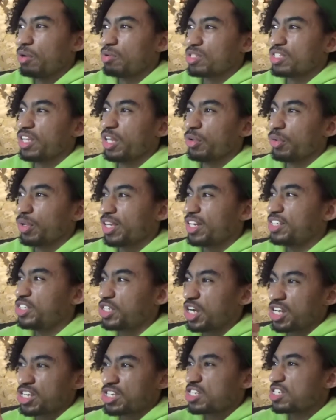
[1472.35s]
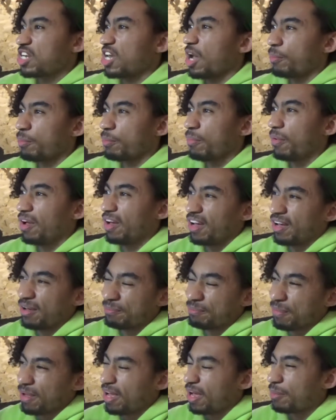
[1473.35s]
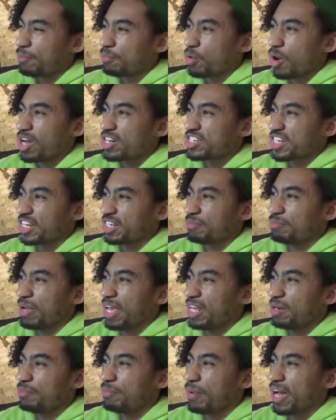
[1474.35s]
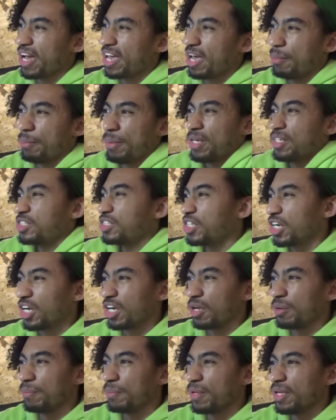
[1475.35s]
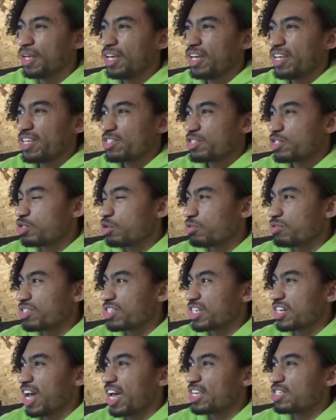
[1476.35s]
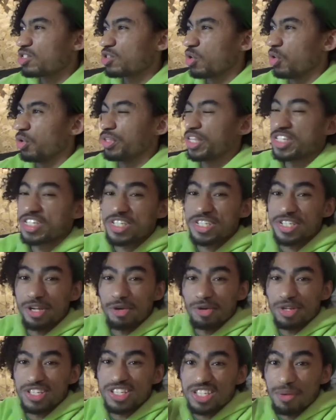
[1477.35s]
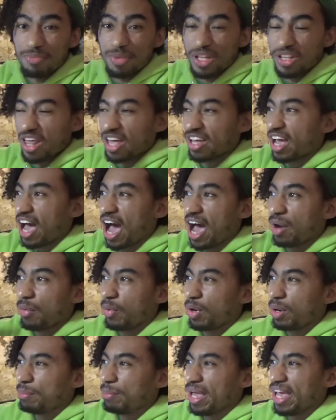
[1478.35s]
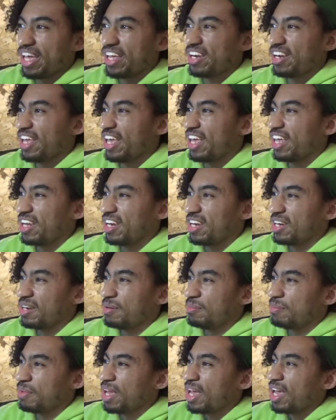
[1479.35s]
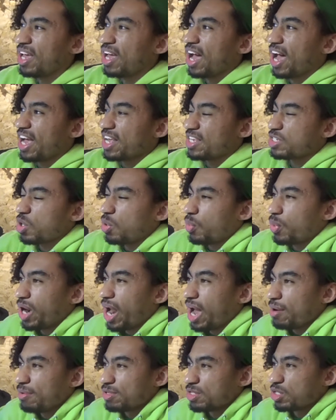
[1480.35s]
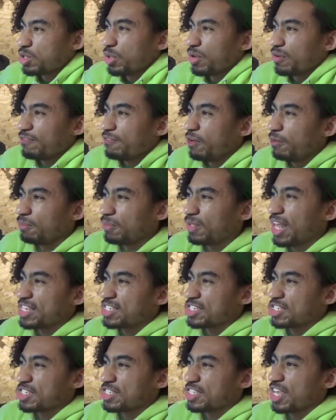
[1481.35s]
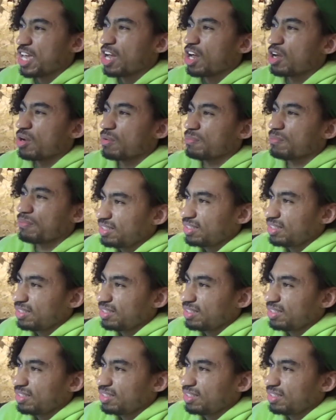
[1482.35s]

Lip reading: It was literally just a project made by a bunch of students in high school. This is literally something like I would have made in high school when I was doing film classes there.